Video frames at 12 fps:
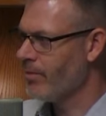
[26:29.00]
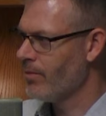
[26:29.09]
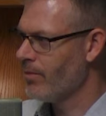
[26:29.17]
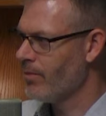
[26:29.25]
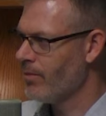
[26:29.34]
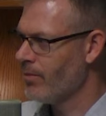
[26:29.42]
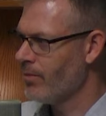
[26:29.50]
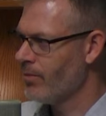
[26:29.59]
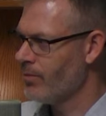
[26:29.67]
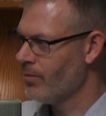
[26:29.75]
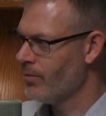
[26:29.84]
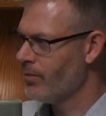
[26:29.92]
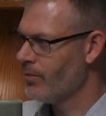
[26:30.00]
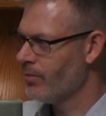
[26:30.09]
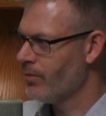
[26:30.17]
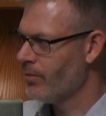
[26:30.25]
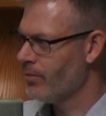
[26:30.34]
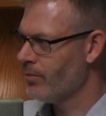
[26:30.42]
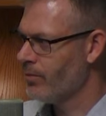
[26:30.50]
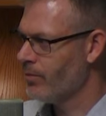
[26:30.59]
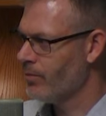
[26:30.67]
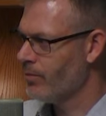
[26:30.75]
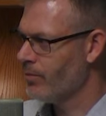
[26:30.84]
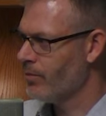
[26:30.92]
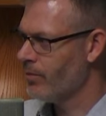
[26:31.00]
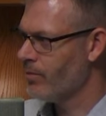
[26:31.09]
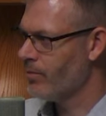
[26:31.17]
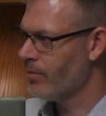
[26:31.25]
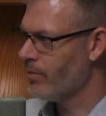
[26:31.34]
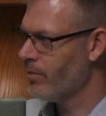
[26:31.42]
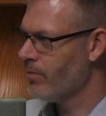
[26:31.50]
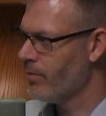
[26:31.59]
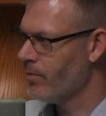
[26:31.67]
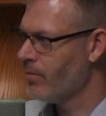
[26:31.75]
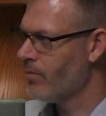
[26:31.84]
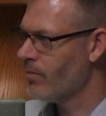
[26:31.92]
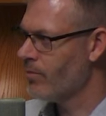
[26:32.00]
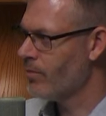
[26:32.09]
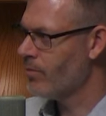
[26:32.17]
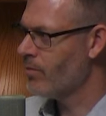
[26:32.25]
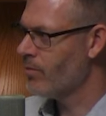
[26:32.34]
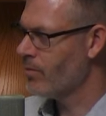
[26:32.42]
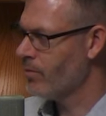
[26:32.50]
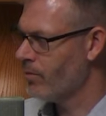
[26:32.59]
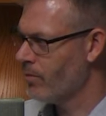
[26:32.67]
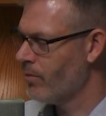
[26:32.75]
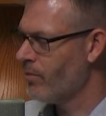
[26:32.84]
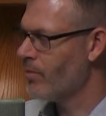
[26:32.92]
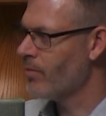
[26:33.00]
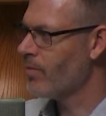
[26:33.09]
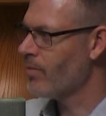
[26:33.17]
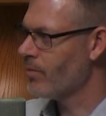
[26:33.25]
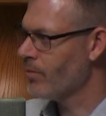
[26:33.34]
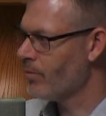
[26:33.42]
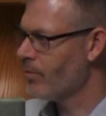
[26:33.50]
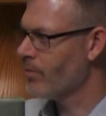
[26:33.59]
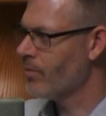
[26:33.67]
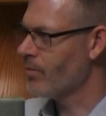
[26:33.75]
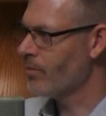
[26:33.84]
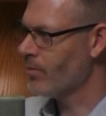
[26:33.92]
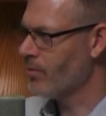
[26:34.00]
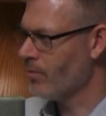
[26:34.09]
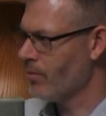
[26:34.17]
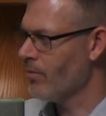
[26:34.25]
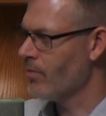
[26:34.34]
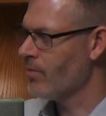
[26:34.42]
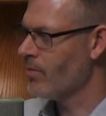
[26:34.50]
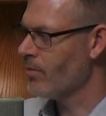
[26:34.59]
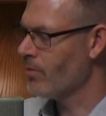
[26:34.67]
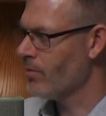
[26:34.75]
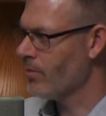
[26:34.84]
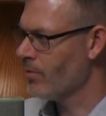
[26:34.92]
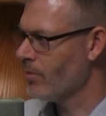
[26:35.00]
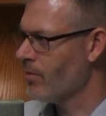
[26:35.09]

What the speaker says: (not speaking)